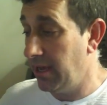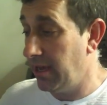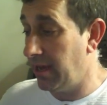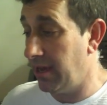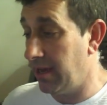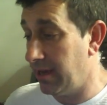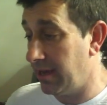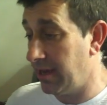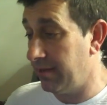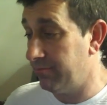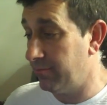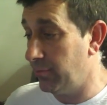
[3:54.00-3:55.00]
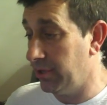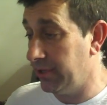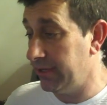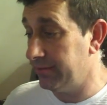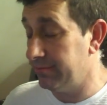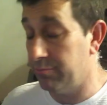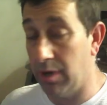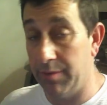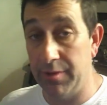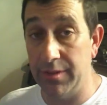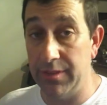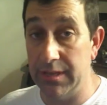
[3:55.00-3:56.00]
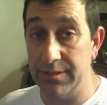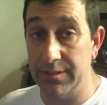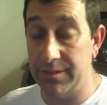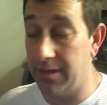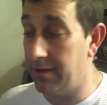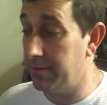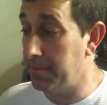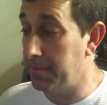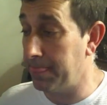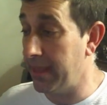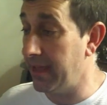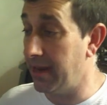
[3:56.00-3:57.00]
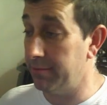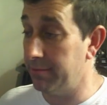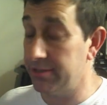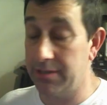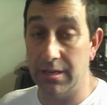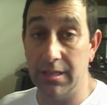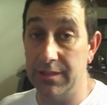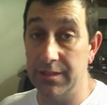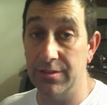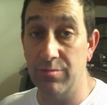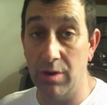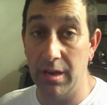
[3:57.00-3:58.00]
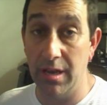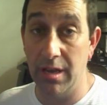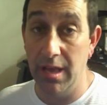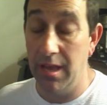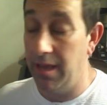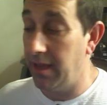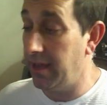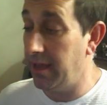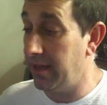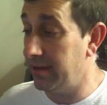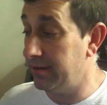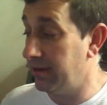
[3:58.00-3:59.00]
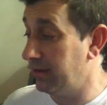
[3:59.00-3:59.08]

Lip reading: I'm really bummed on this, and I'm just going to let this run, and